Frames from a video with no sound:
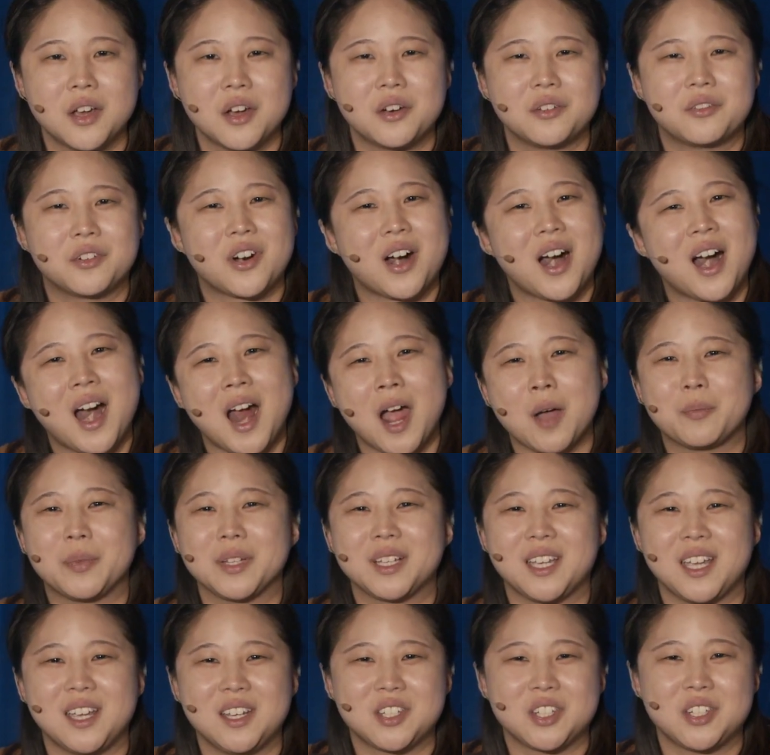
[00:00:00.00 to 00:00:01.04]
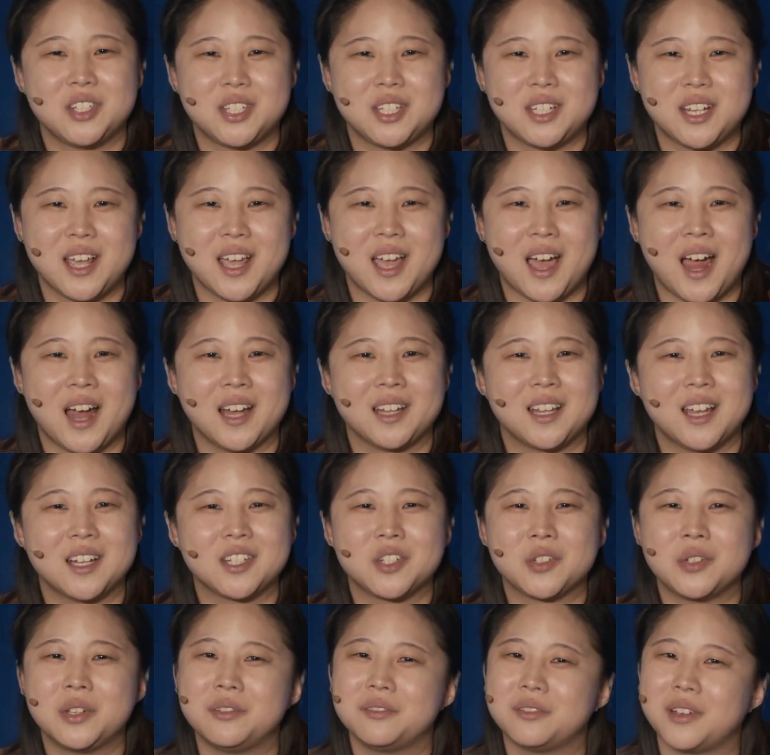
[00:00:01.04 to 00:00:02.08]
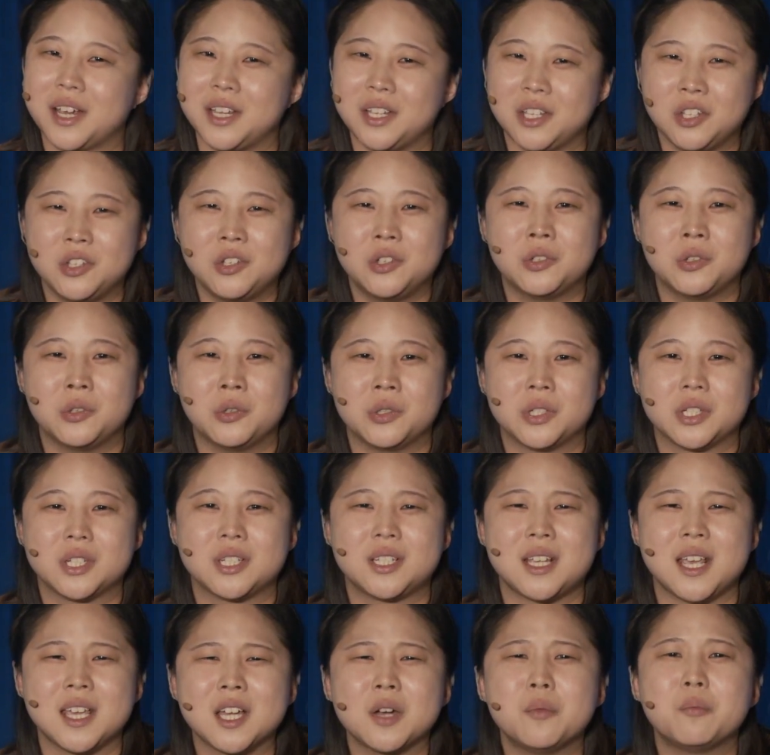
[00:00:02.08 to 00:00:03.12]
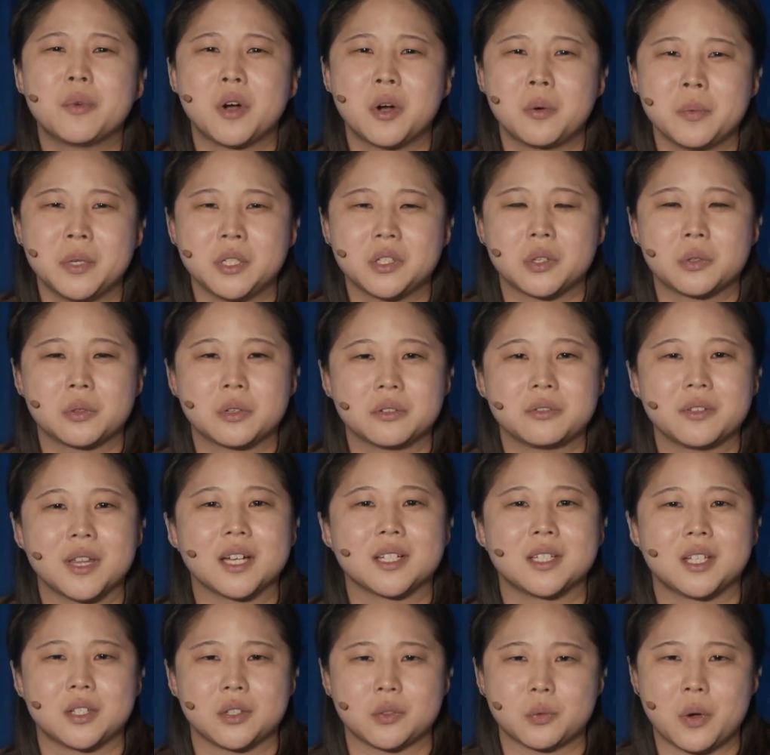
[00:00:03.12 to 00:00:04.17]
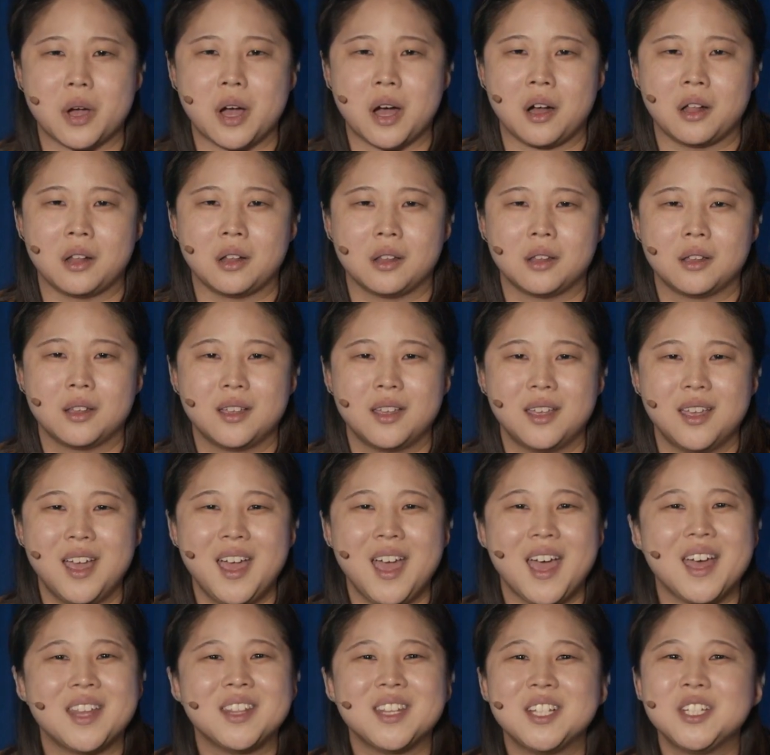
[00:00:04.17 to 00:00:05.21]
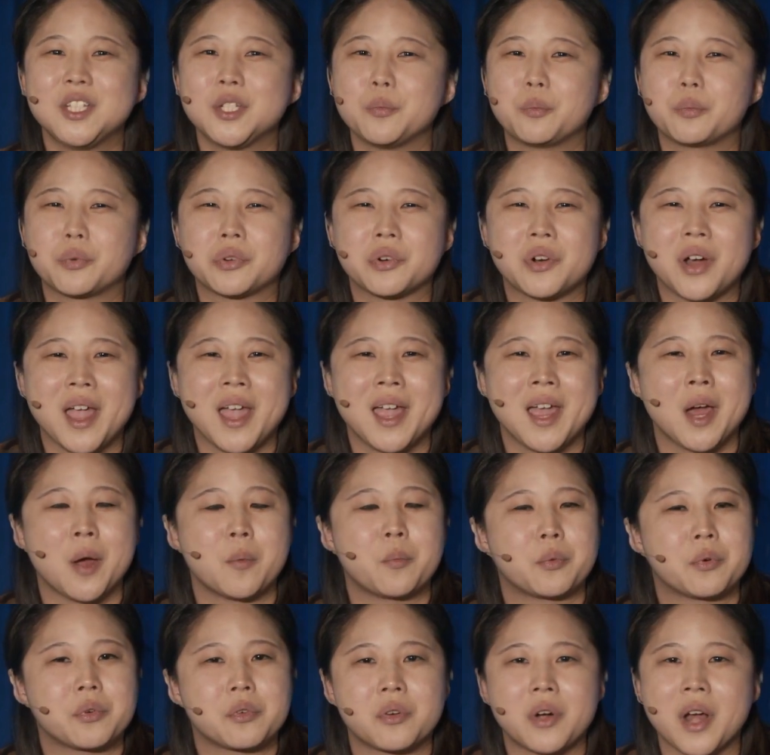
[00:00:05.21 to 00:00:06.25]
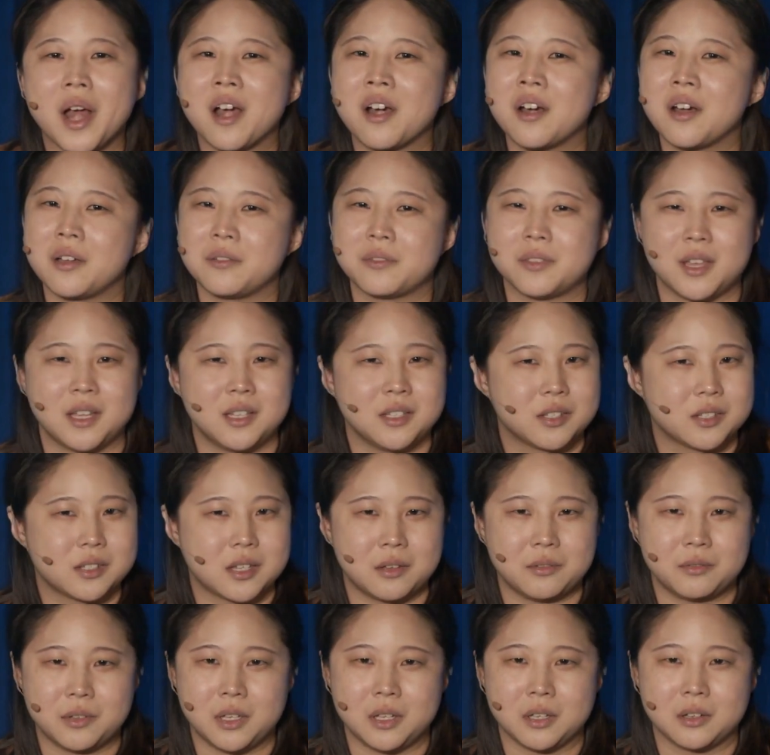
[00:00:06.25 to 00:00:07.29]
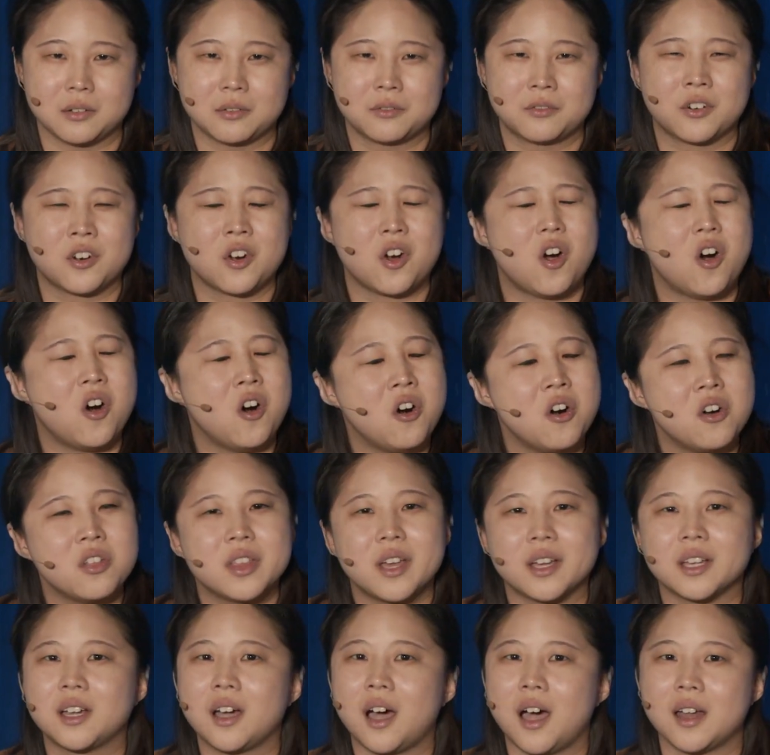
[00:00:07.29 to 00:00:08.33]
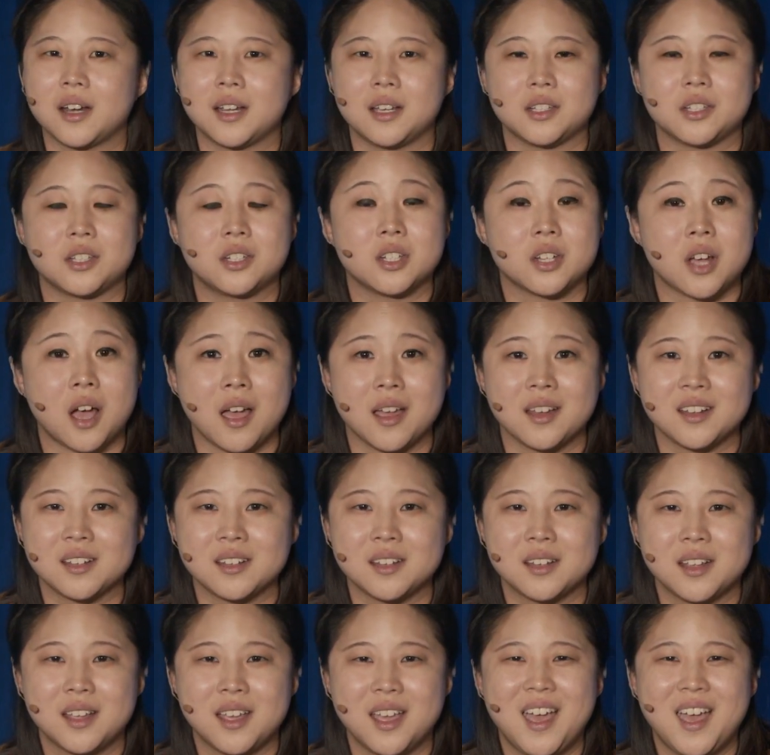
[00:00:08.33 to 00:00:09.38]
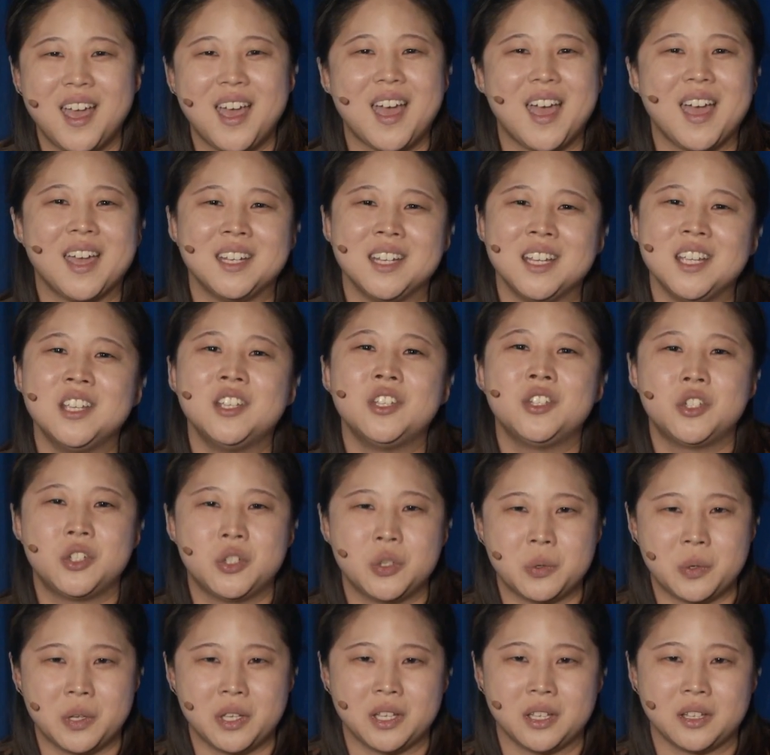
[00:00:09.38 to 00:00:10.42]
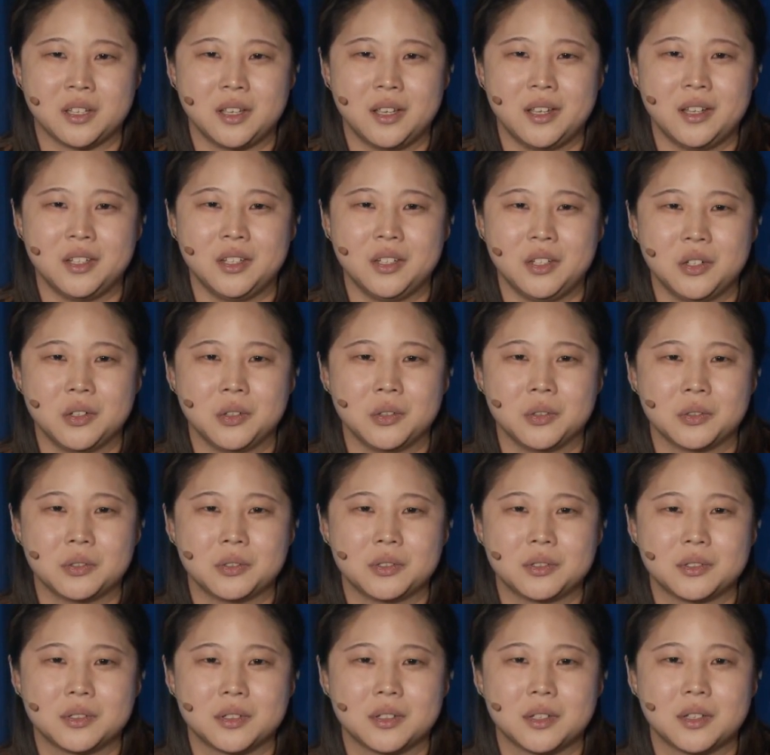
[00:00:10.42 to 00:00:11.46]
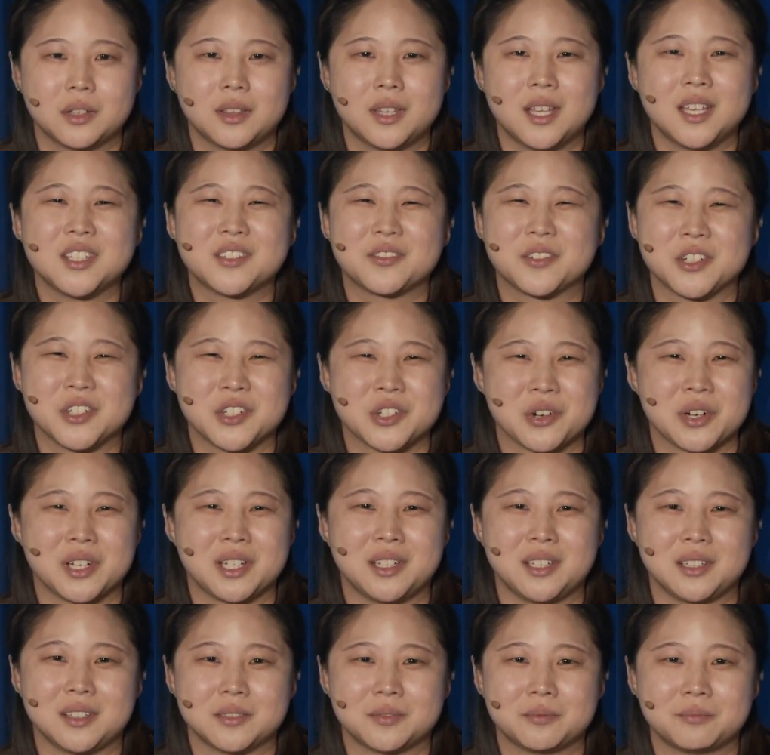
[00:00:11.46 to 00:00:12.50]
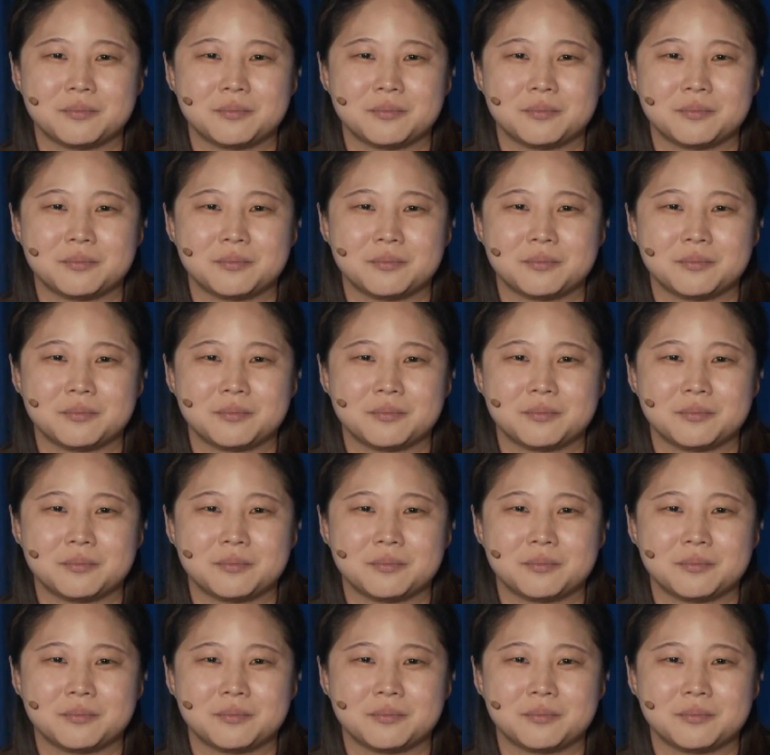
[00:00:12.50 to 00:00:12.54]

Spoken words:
For our application today, I'd like to invite you to take a moment to reflect as well and then to pray a prayer of thanksgiving for all that God has done and is doing in you. Thanks for joining.